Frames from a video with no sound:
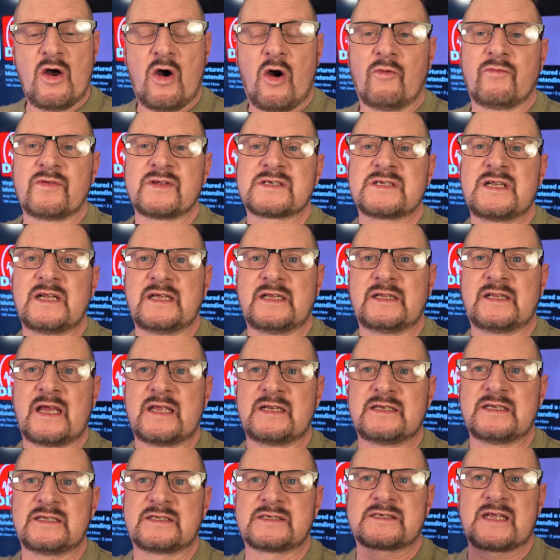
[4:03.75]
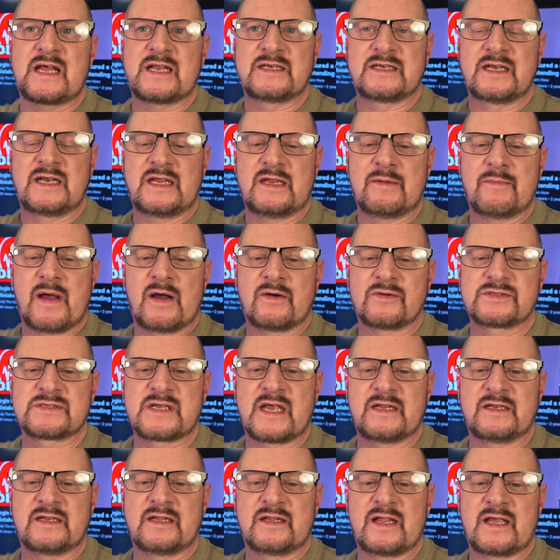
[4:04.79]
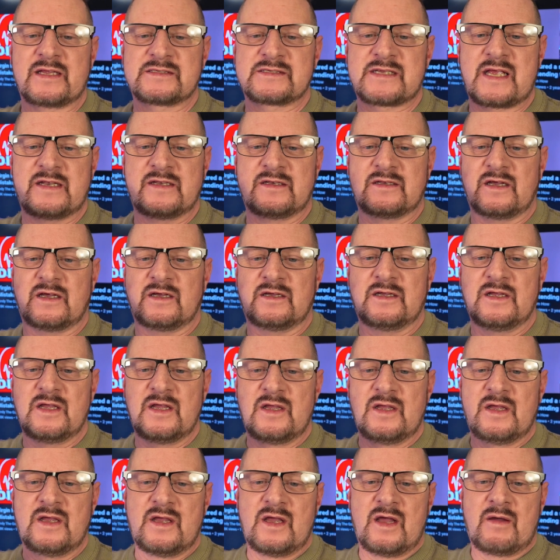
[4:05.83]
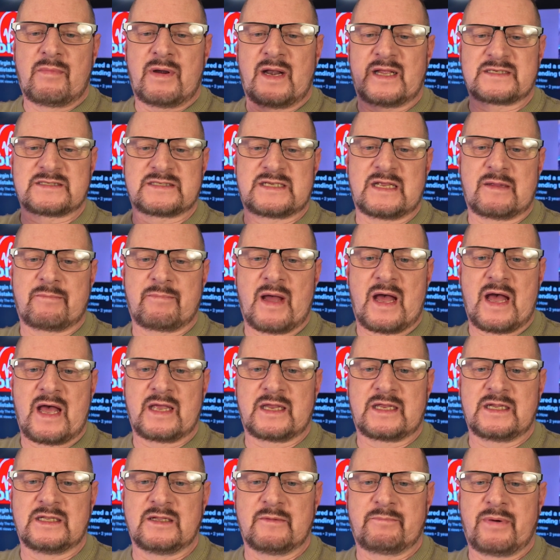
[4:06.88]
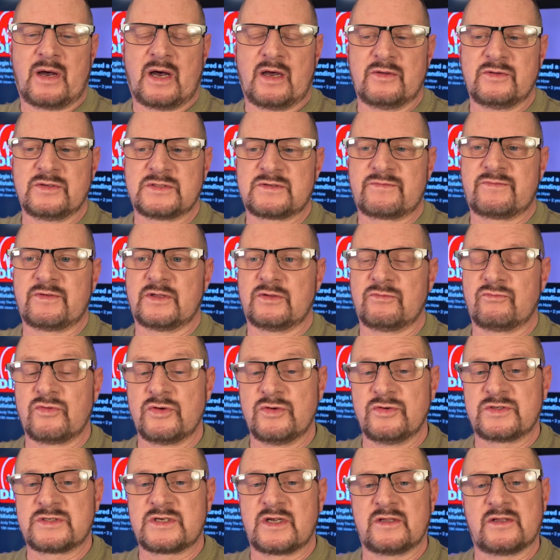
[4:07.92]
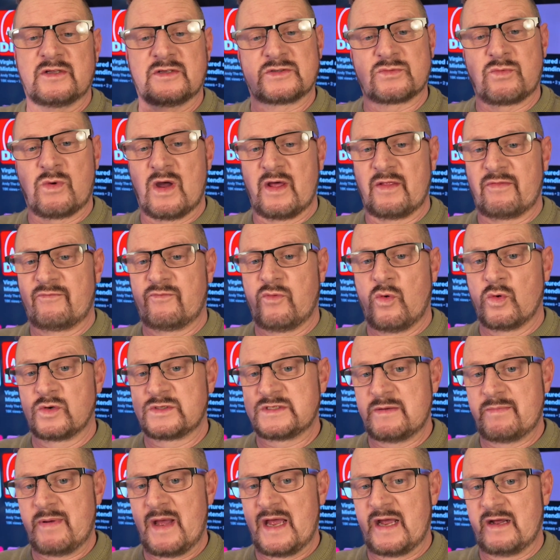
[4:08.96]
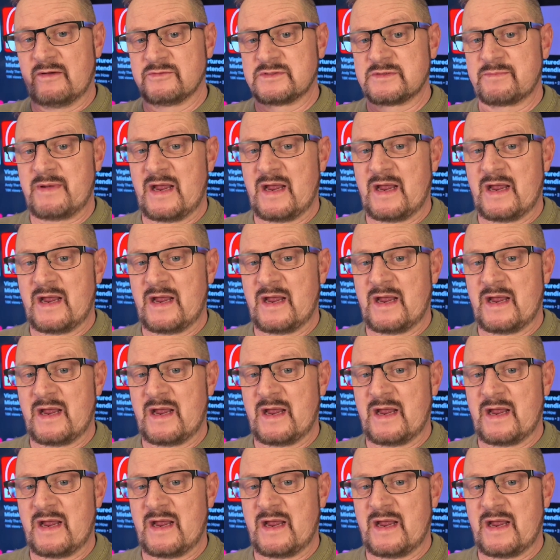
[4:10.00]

Obviously they did send an email saying that they'll send a plastic bag in the post for the router that's worth £40.